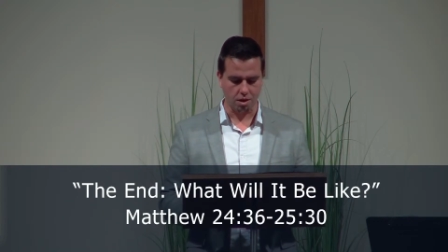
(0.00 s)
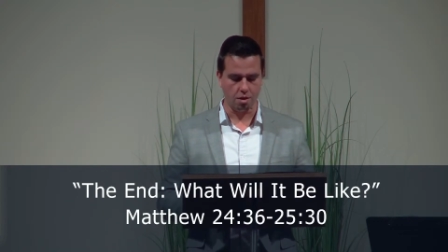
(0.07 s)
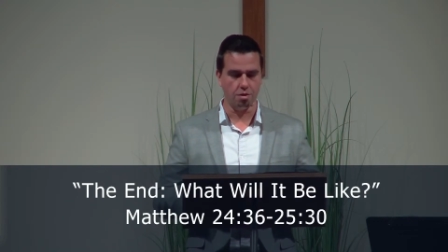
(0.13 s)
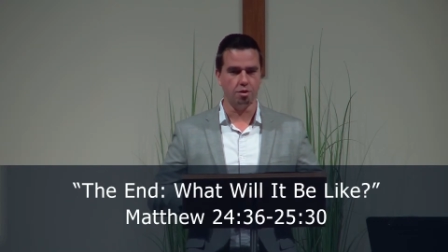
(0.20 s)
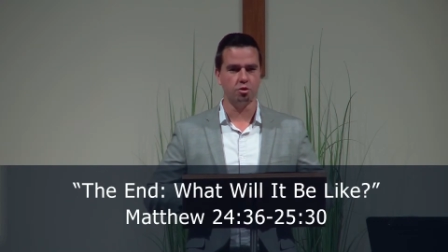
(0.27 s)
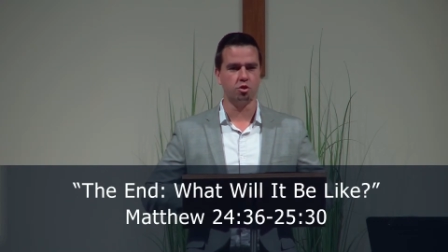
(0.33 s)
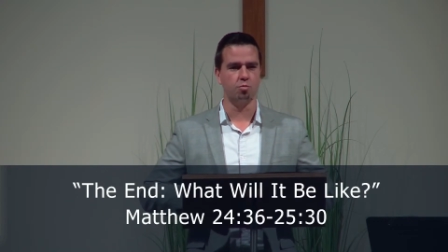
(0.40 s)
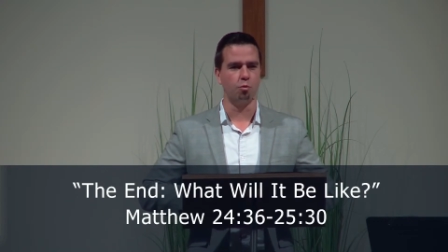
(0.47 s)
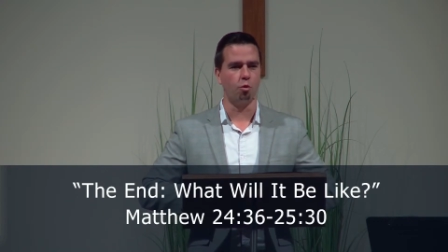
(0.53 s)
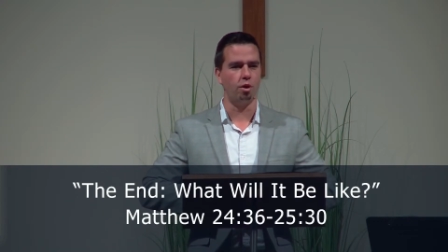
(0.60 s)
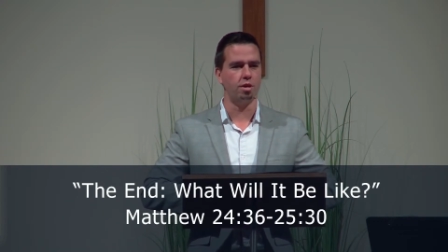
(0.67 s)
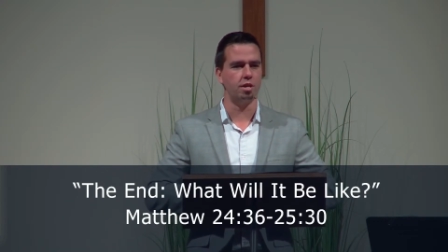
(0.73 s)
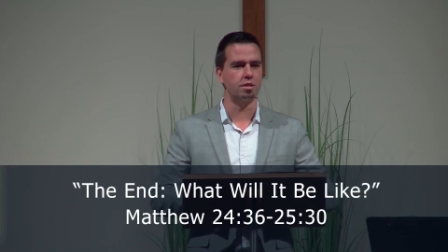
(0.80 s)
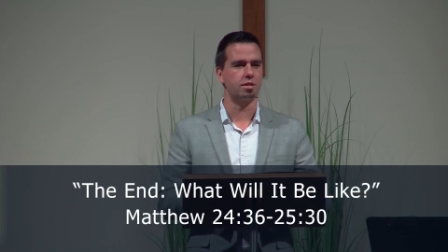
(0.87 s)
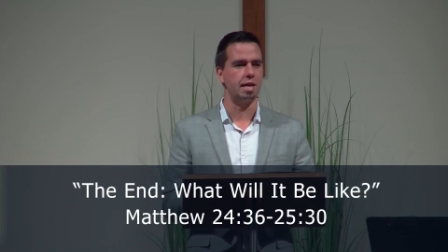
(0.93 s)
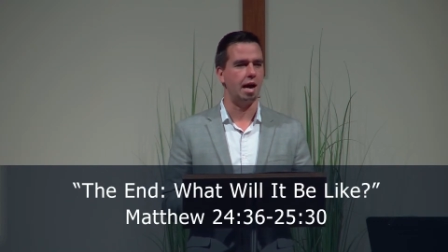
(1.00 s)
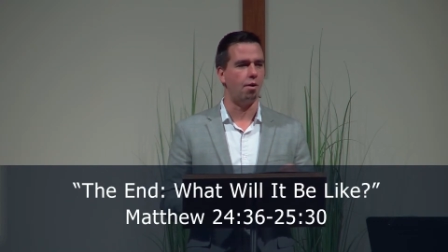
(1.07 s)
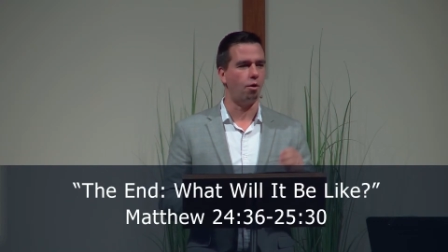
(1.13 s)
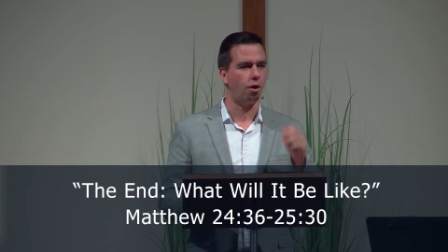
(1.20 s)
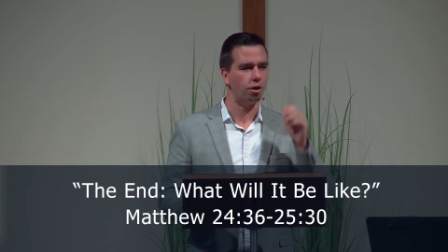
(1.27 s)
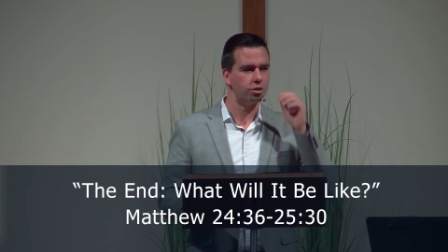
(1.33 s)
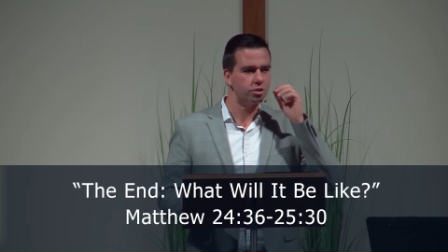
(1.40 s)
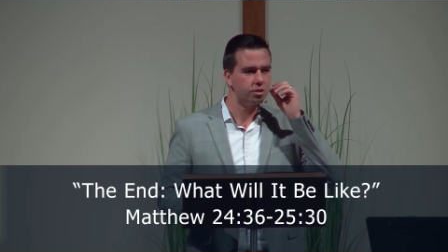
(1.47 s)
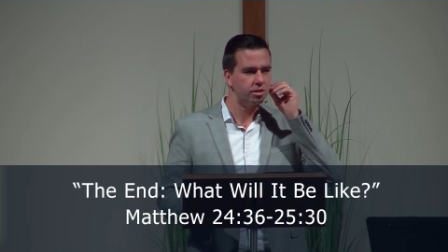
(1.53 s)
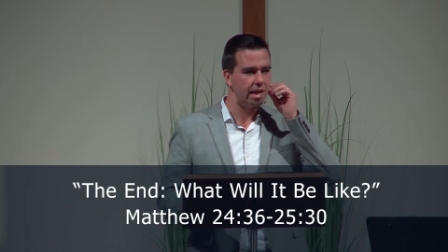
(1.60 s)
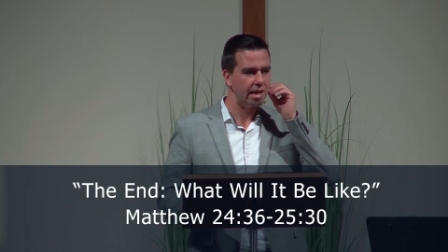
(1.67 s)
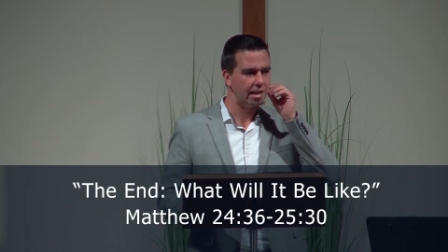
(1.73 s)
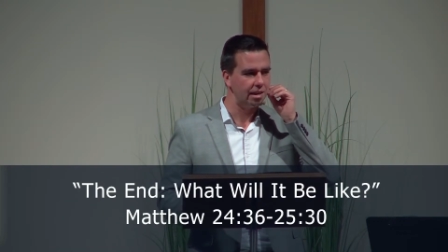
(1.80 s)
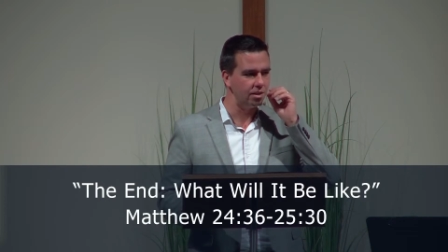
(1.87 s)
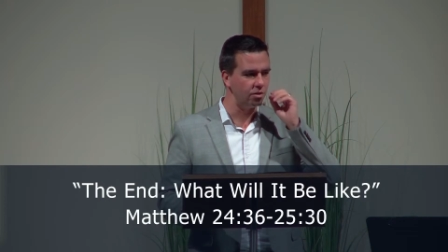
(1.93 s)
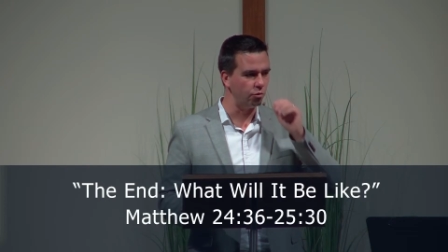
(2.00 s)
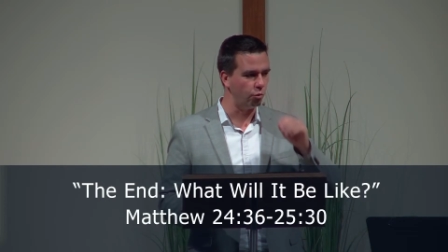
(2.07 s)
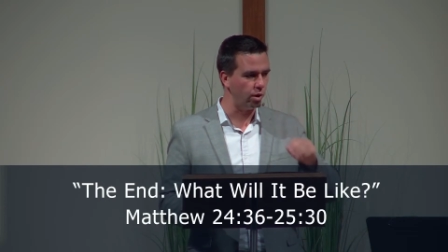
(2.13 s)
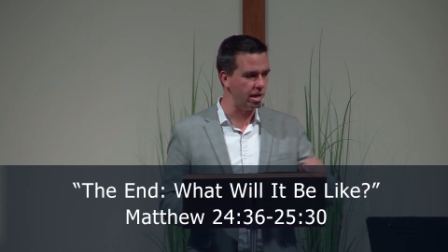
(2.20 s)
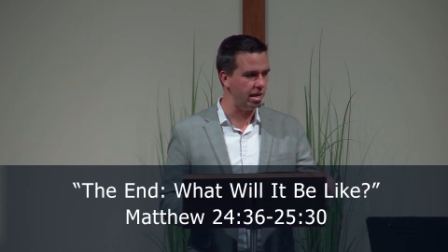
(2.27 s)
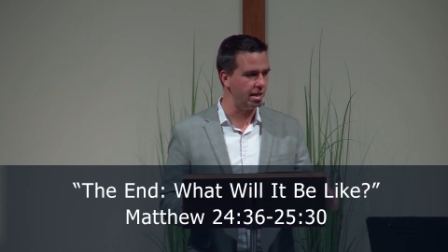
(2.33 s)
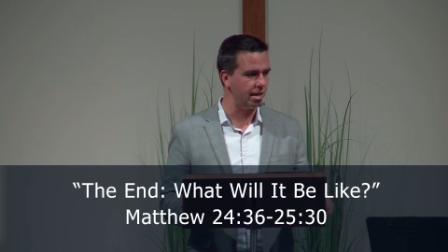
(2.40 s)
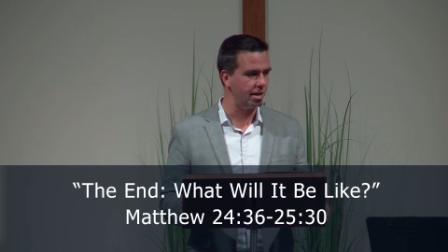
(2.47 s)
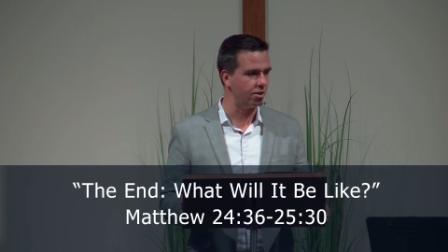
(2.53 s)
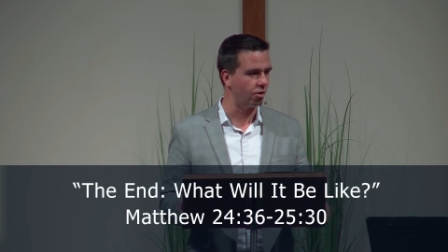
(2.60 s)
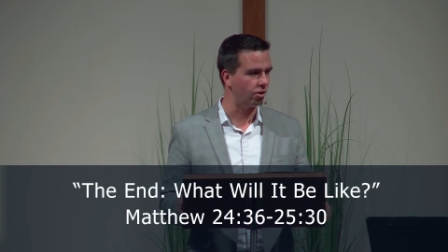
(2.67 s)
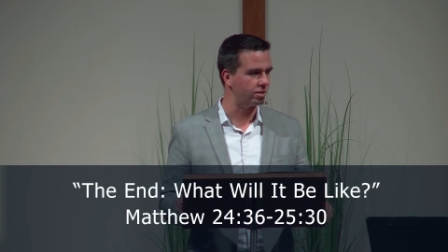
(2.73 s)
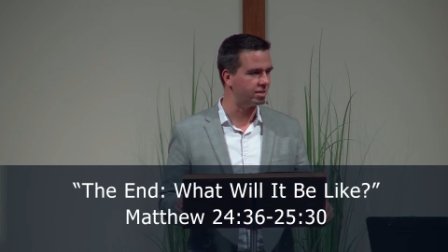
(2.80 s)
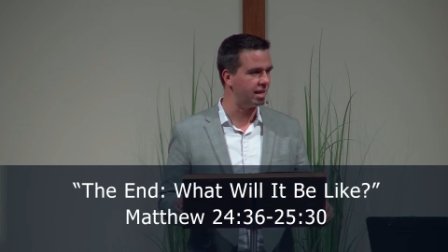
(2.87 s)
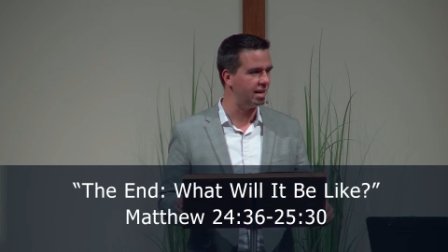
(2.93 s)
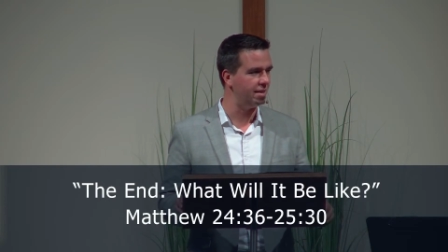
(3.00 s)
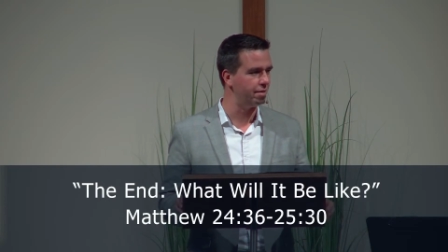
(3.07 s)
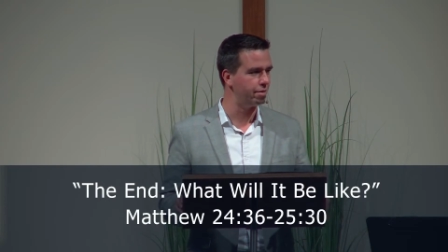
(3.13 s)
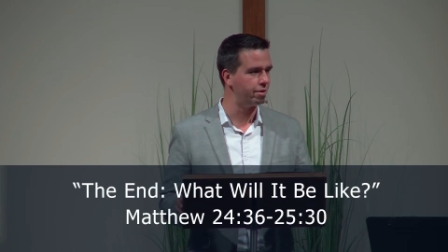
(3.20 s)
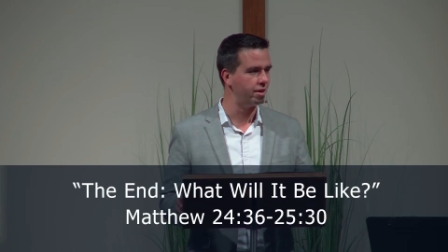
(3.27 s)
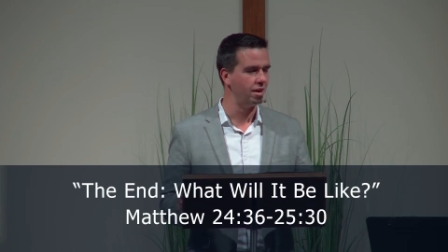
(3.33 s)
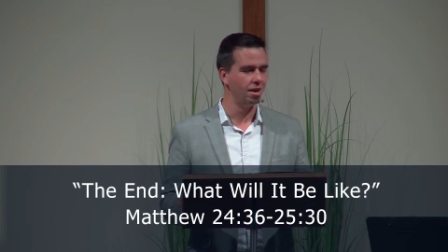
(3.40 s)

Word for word: This morning is now our second week in our 10th